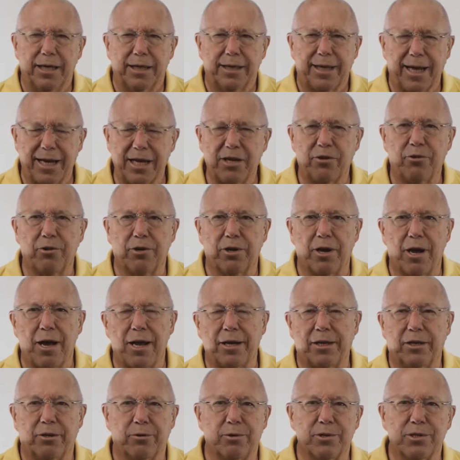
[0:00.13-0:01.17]
Getting good
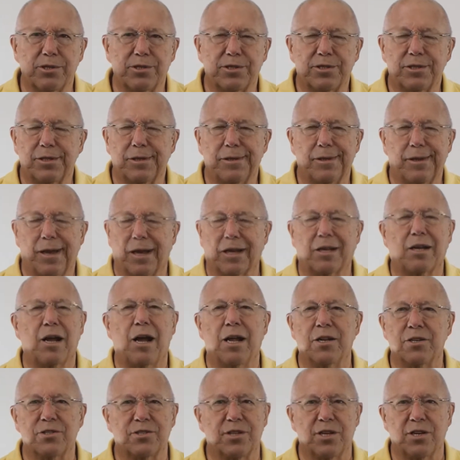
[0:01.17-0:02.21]
audio is a
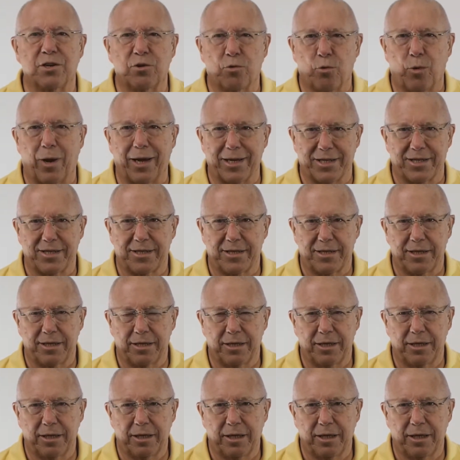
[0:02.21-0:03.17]
constant quest.